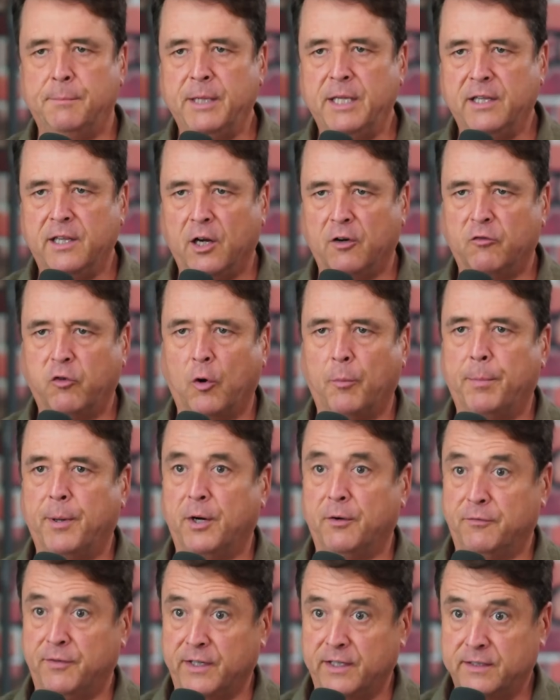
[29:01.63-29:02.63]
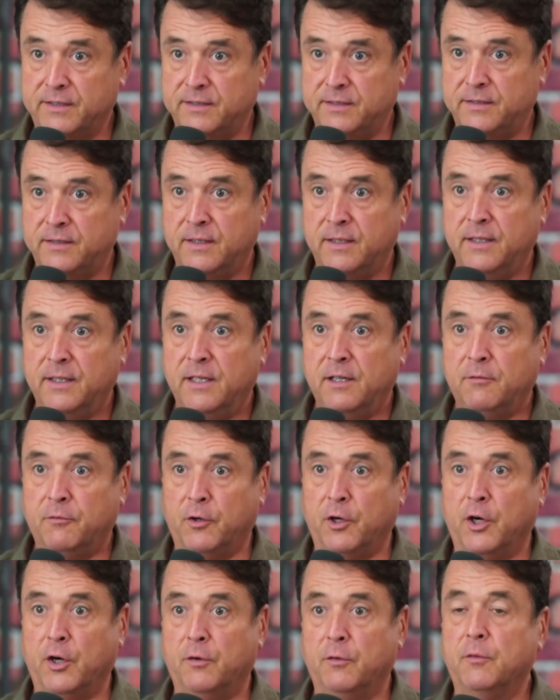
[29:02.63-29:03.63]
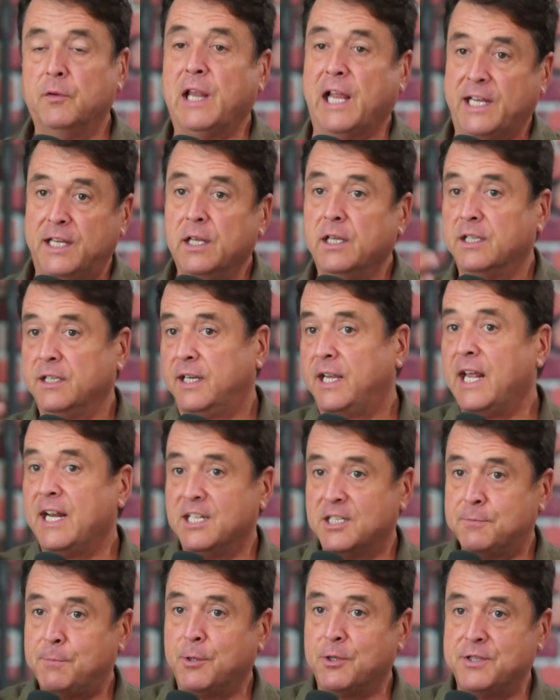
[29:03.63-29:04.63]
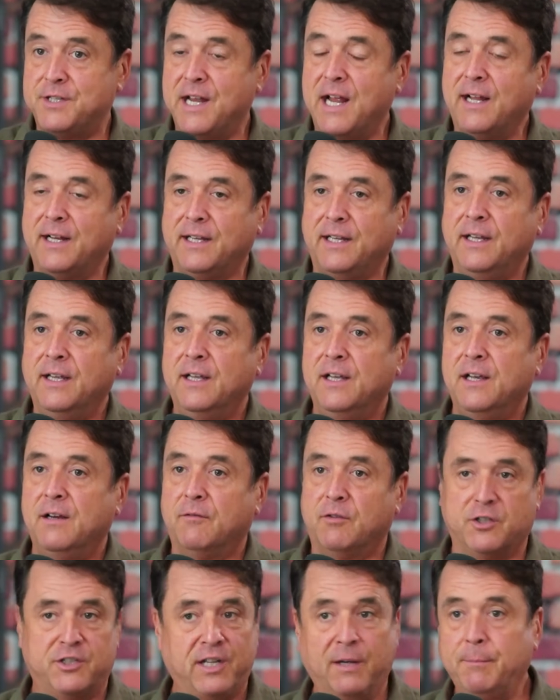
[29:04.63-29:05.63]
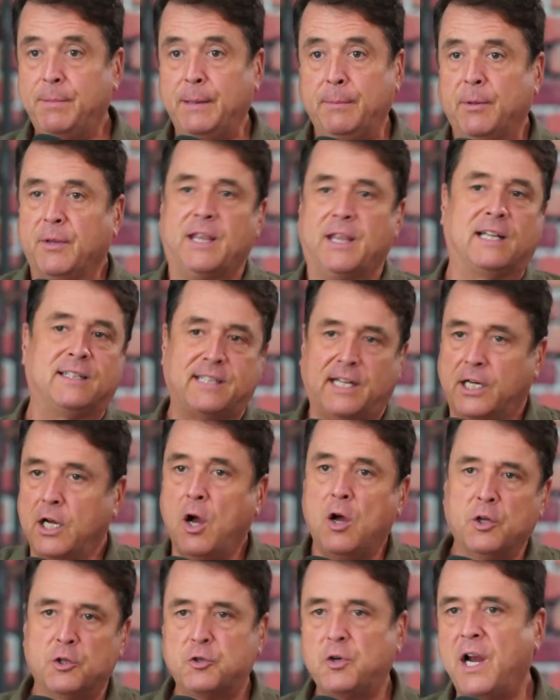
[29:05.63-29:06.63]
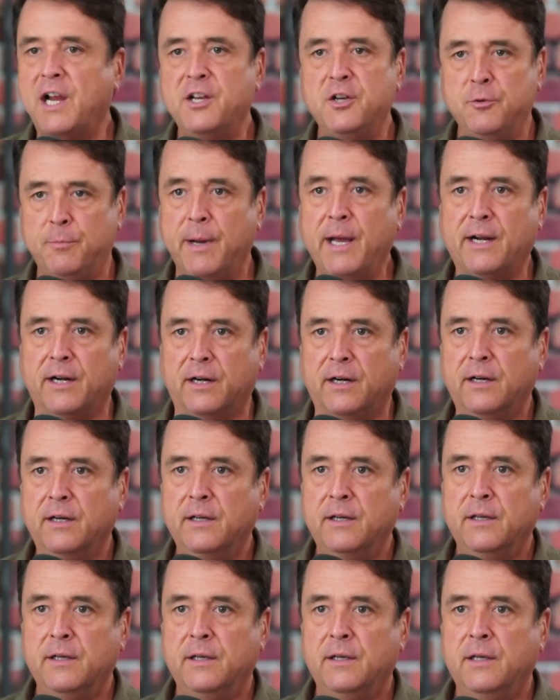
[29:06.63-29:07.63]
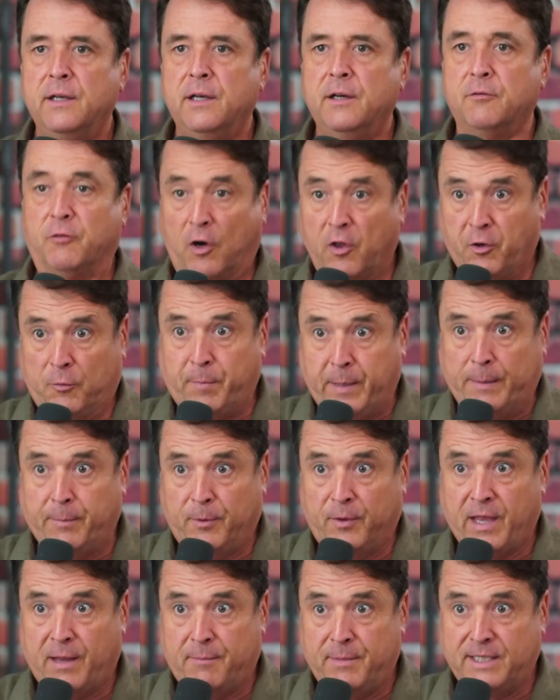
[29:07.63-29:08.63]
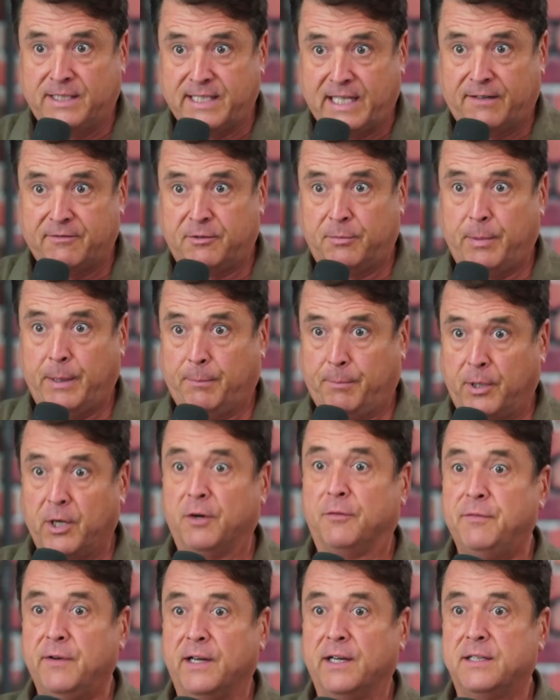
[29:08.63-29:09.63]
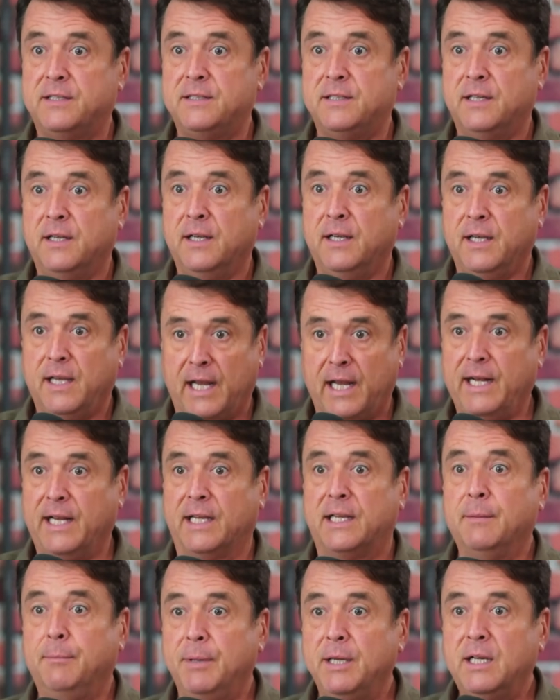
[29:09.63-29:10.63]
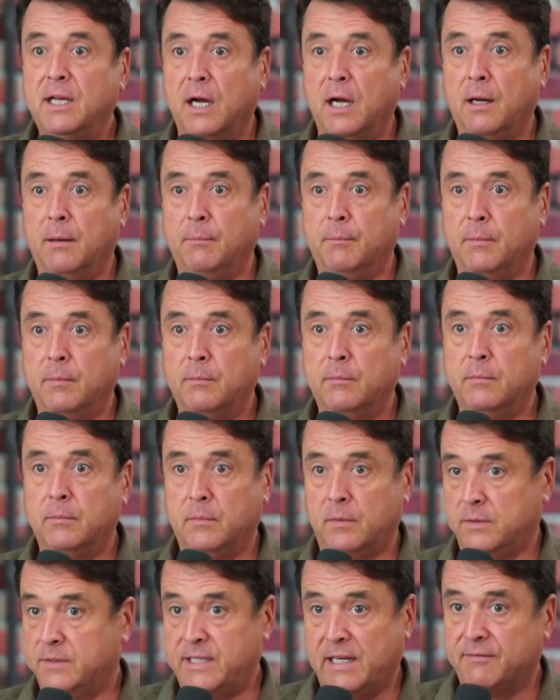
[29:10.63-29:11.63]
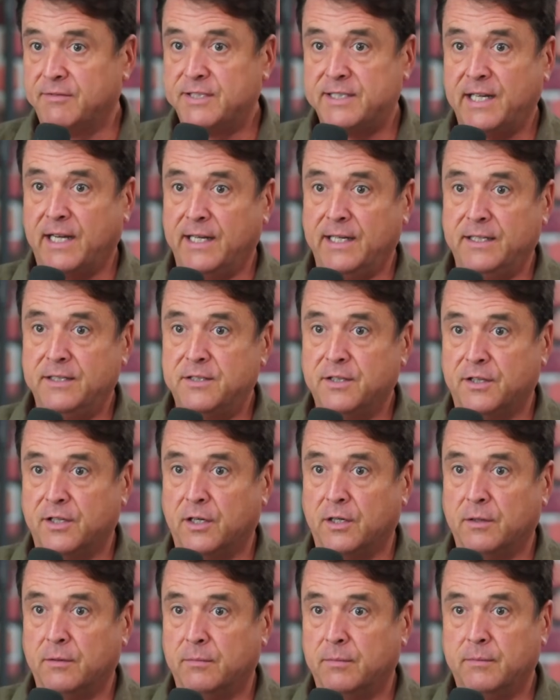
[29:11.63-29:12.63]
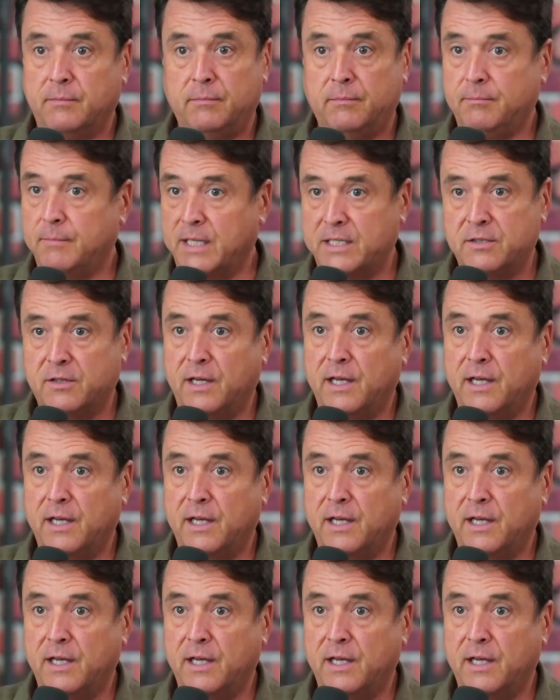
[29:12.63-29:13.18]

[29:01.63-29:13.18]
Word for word: be therefore perfect for right. like again, it's personality. For some people that's like, mm -hmm. oh, I'll try and do better. Right. For other people that means they have to be perfect. Right. And it can become devastating to their right. mental